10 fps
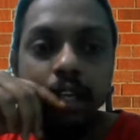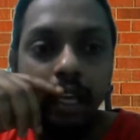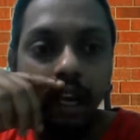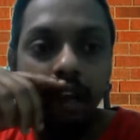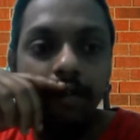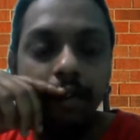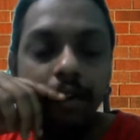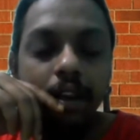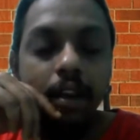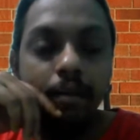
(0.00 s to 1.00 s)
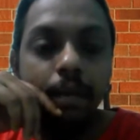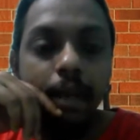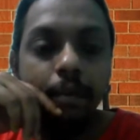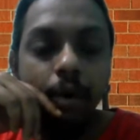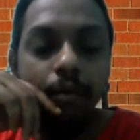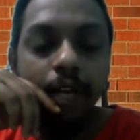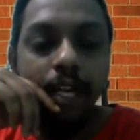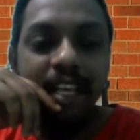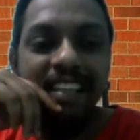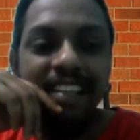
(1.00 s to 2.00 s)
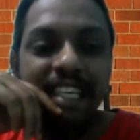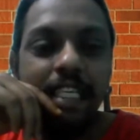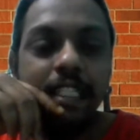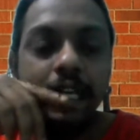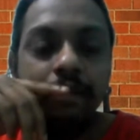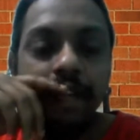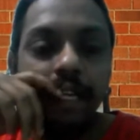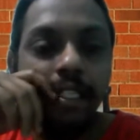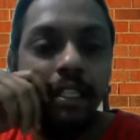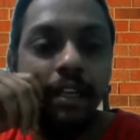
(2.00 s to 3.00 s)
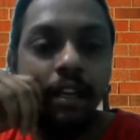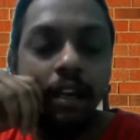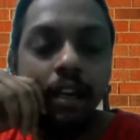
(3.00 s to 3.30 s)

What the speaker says: Yeah, we will be providing the certification